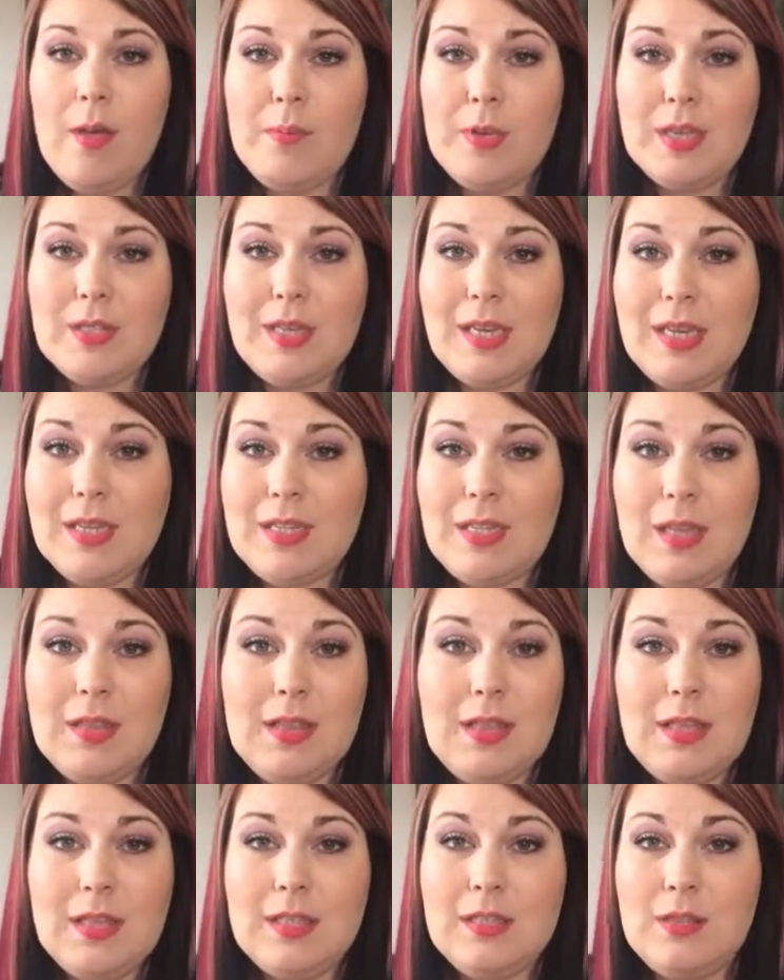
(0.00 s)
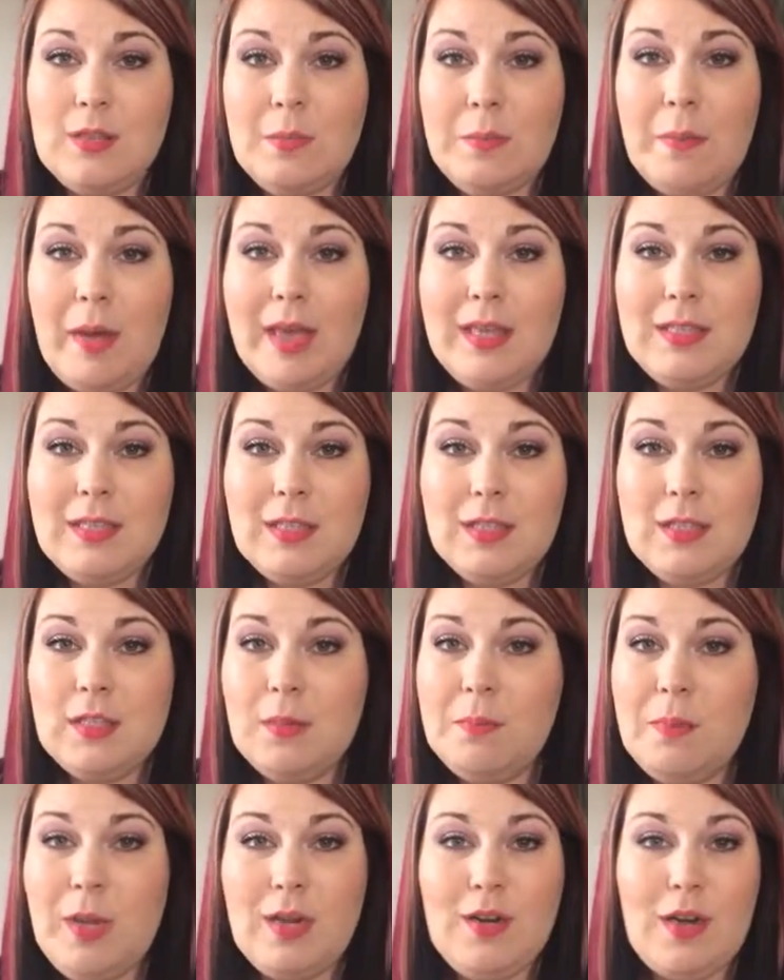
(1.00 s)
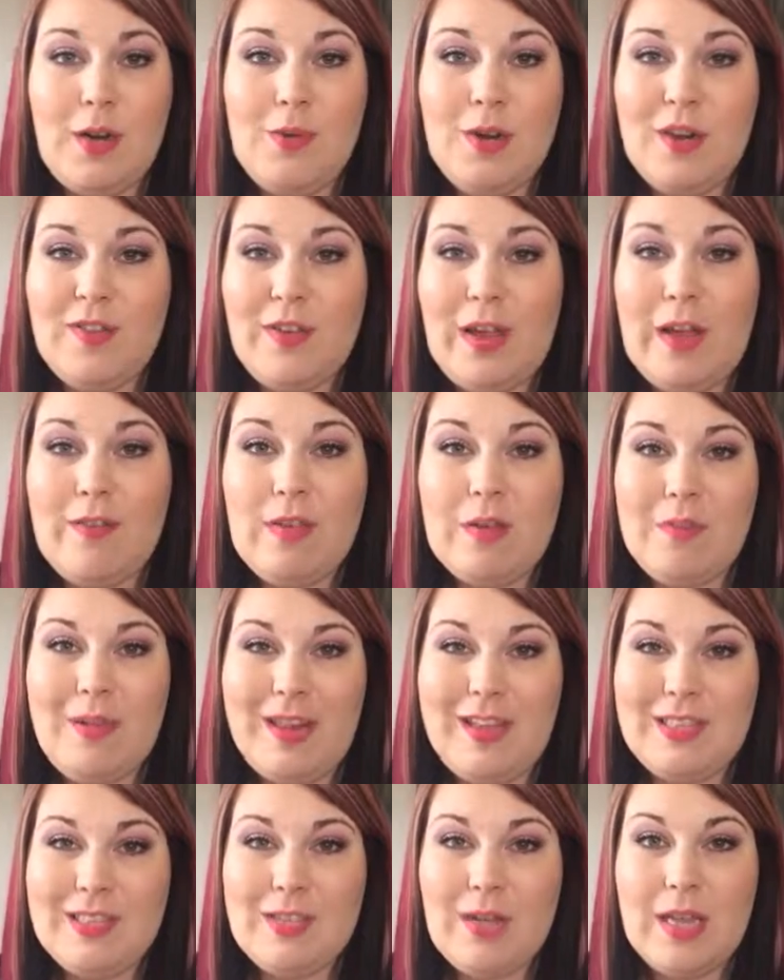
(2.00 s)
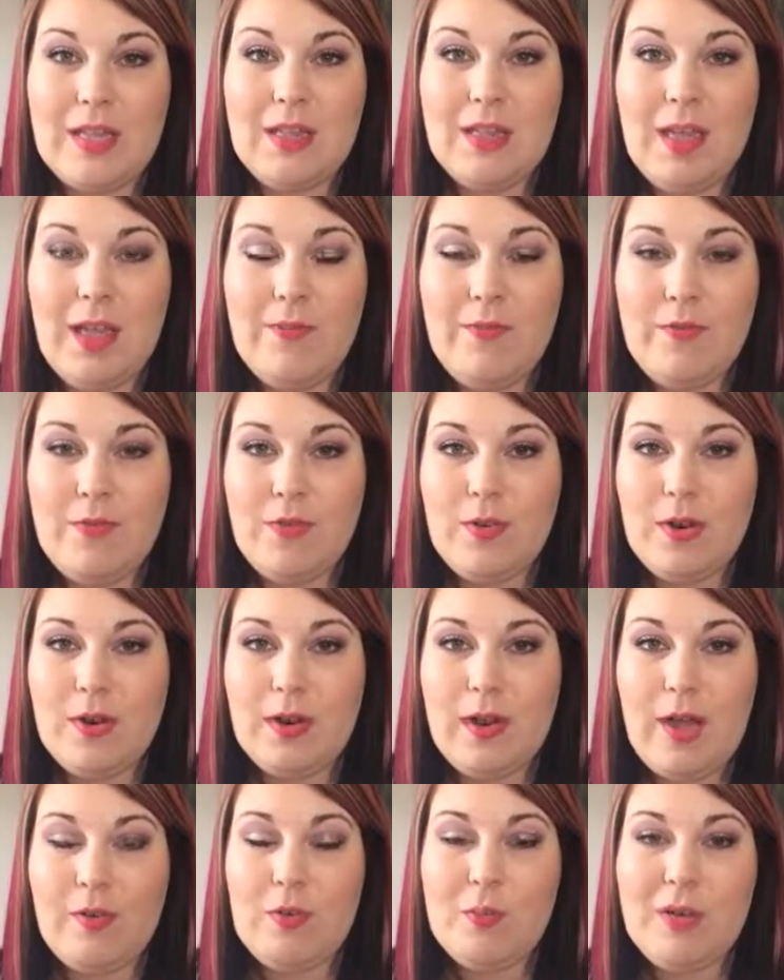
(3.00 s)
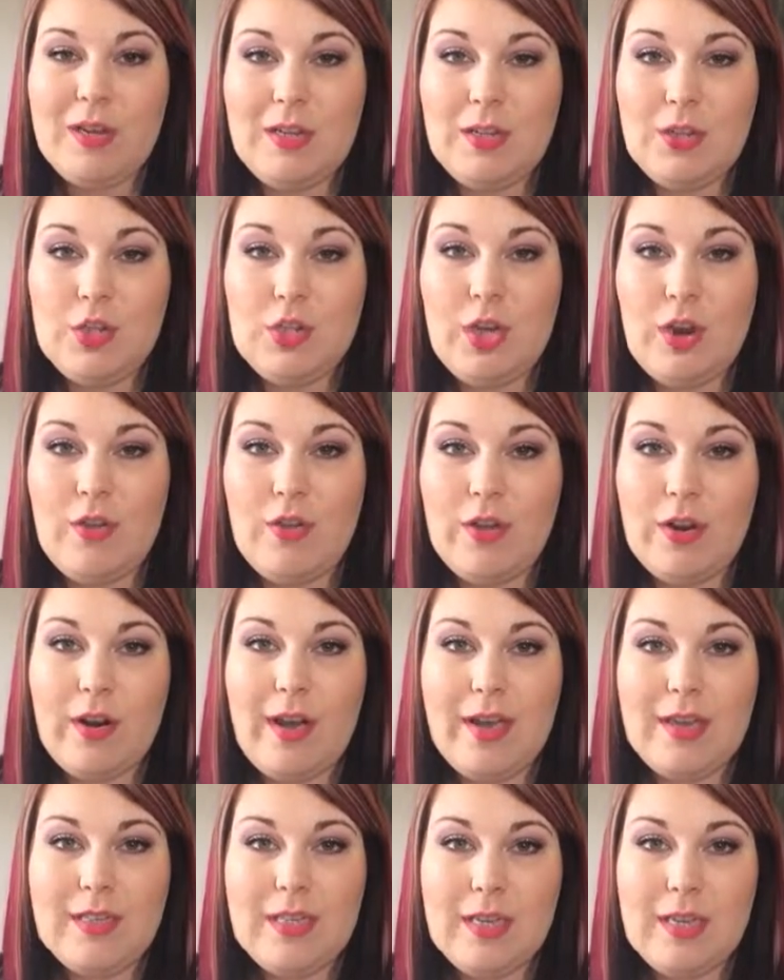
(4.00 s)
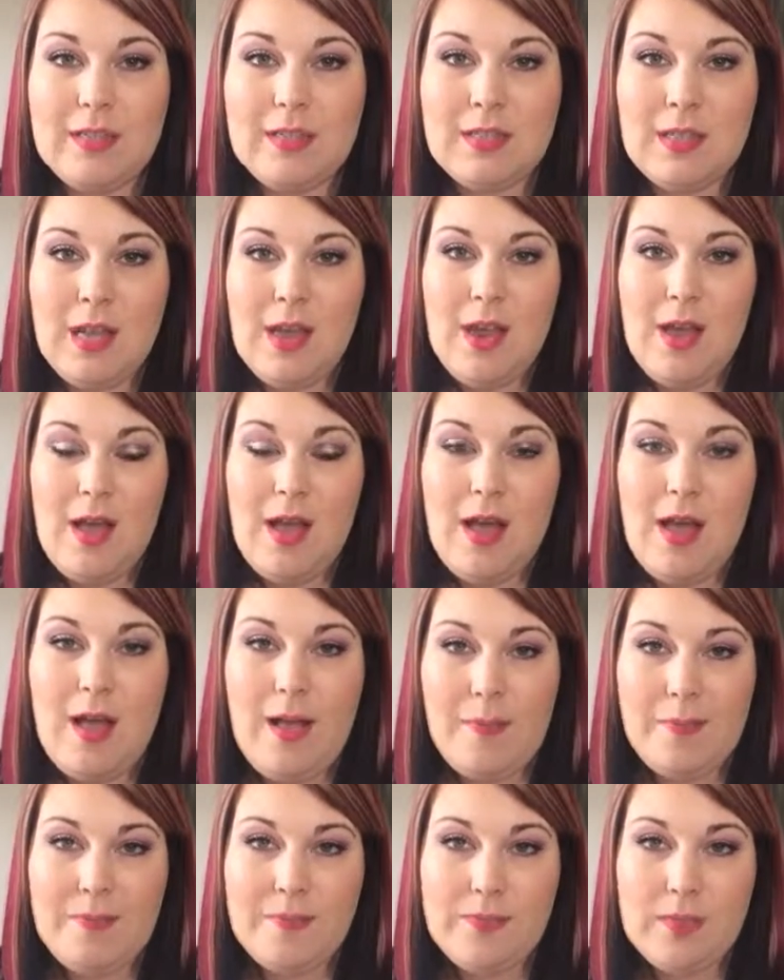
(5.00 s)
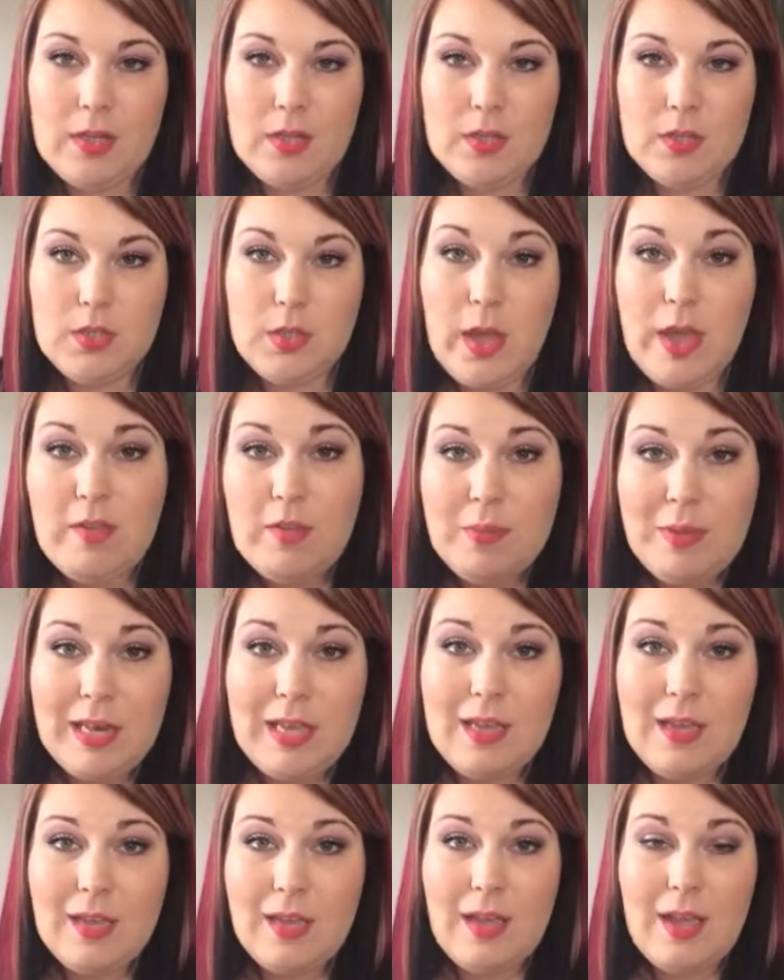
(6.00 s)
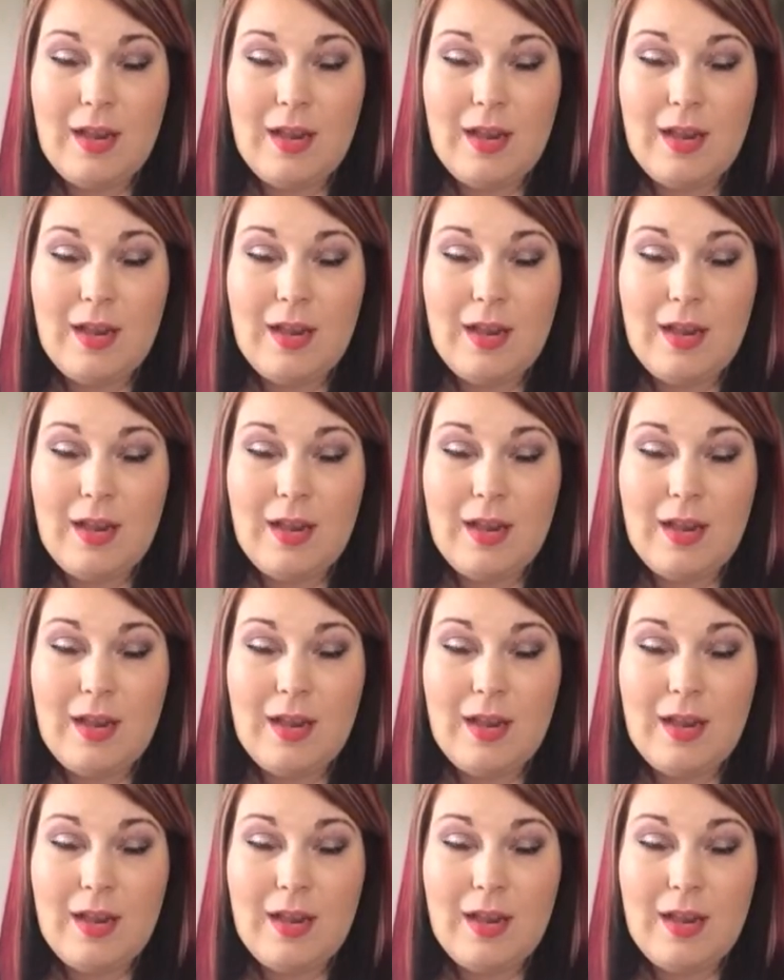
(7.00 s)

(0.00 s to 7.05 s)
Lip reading: because like I said, my system might not work for everybody. So I'd love for everybody to share their ideas so everybody can